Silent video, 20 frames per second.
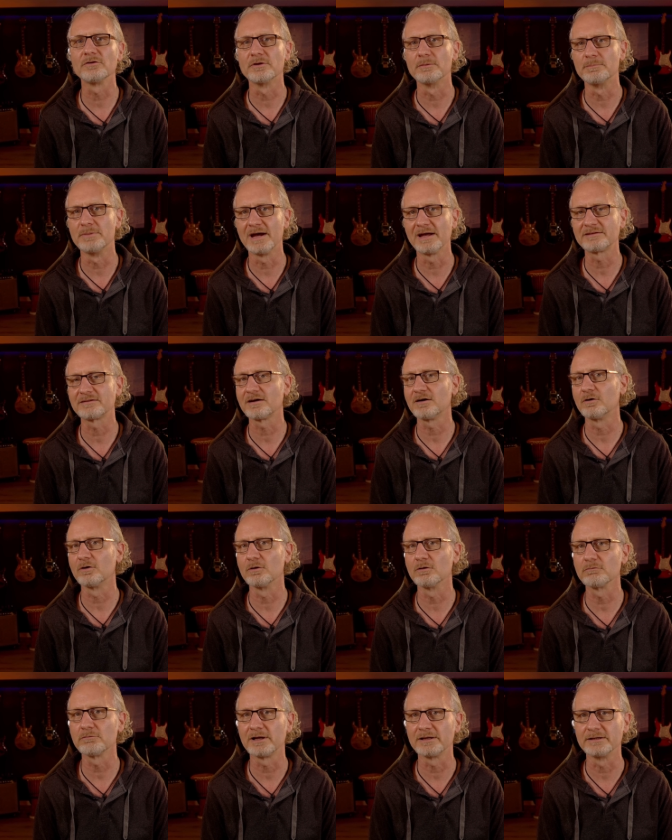the beta
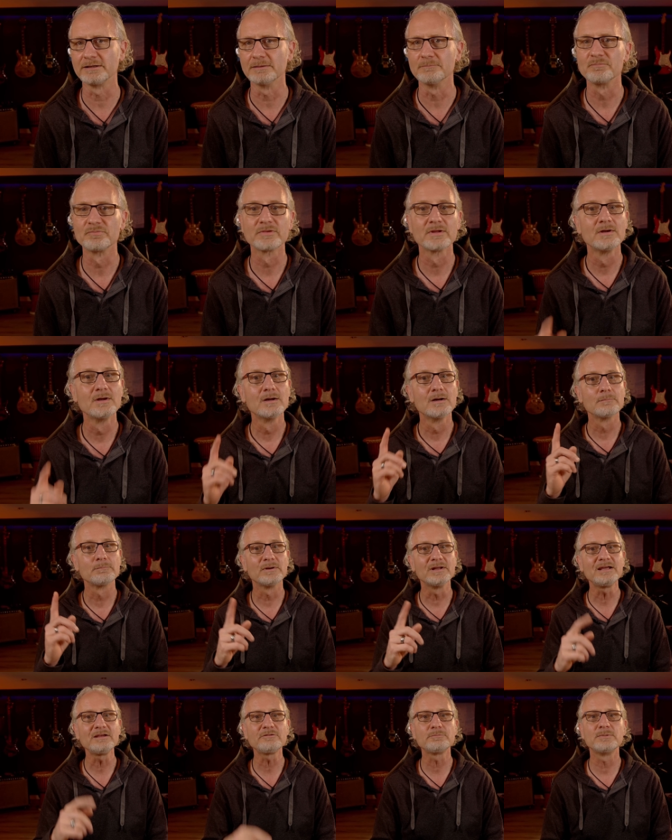already.
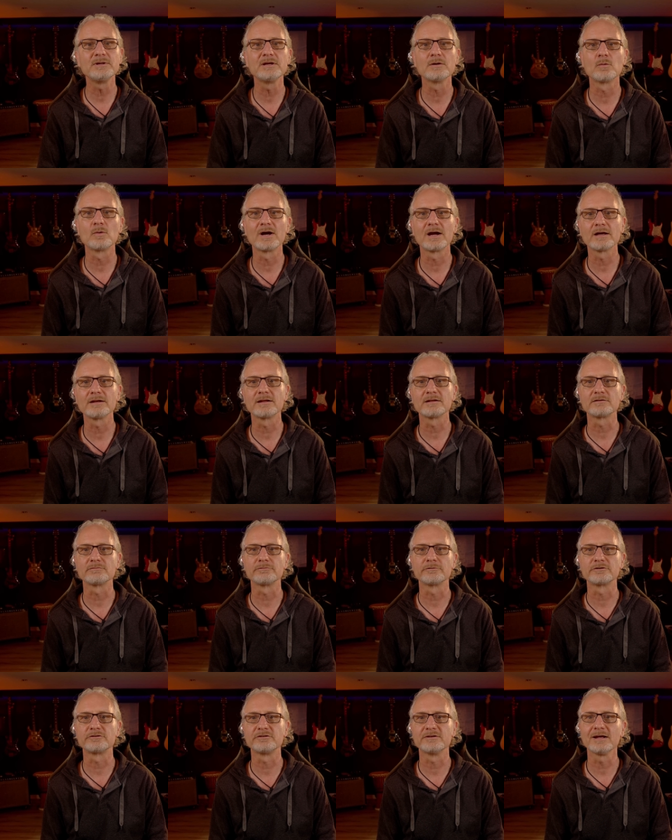Please be aware that the
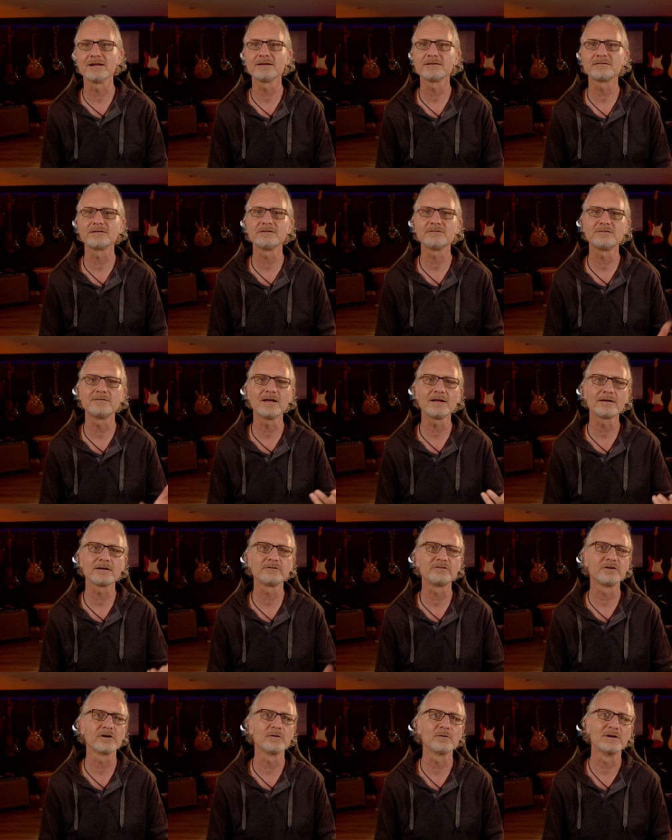functionalities that I
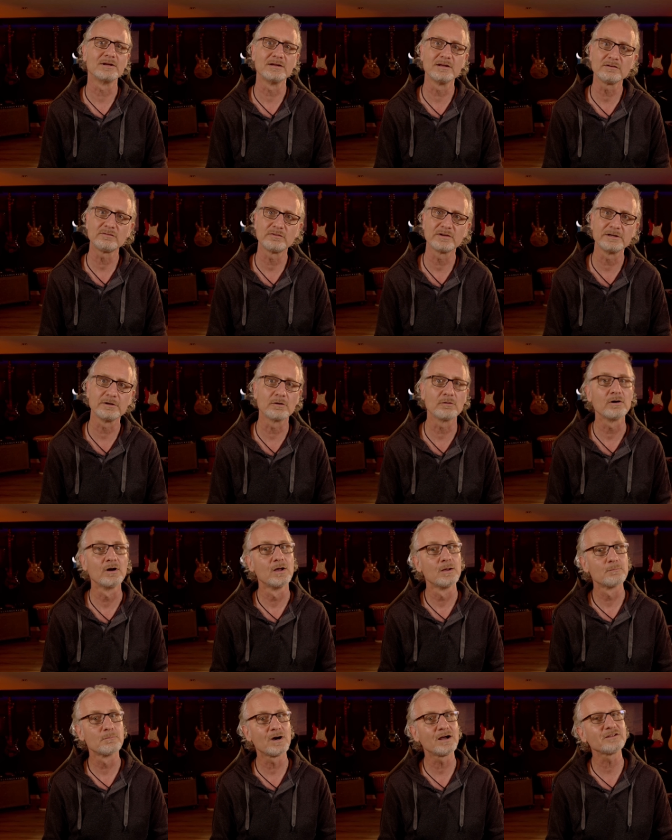show in this video
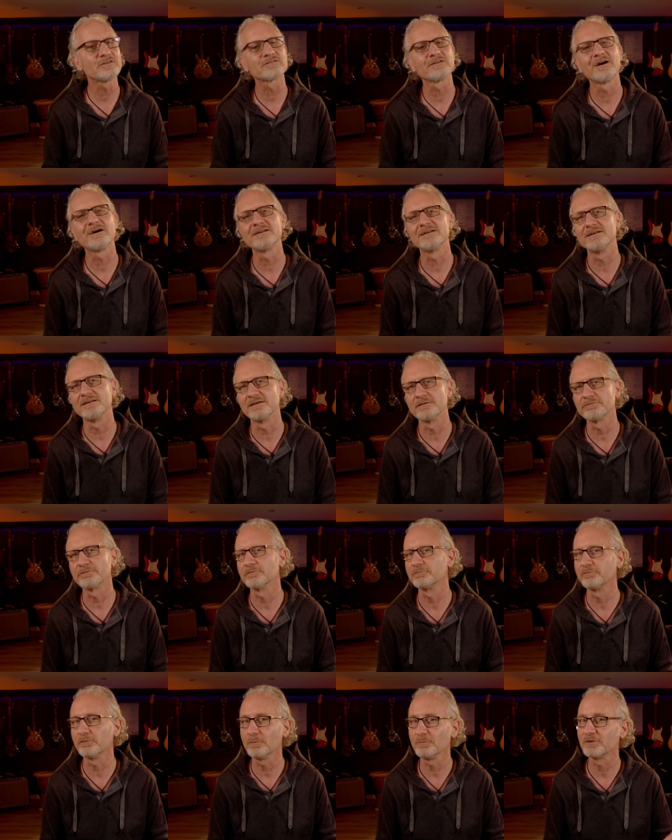might slightly differ
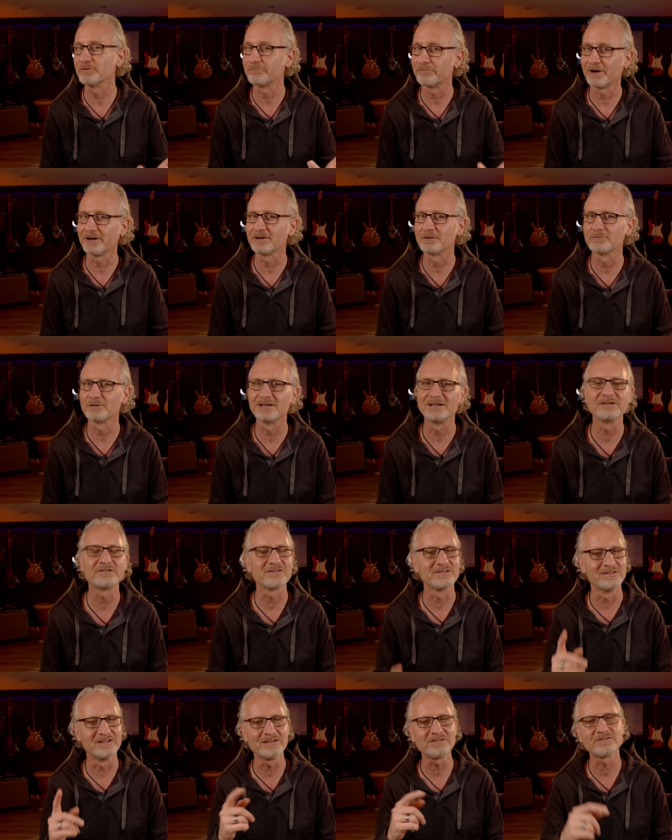from the final release
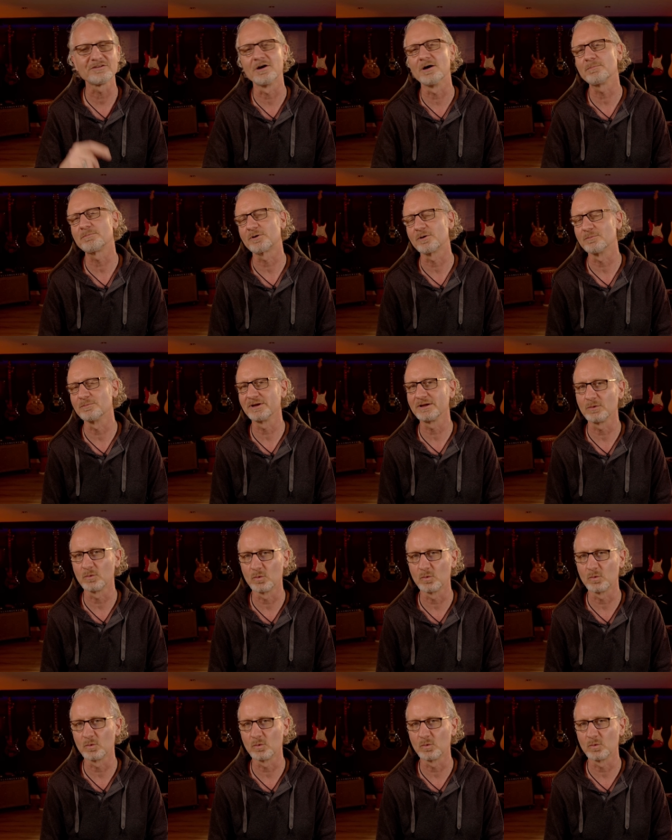this upcoming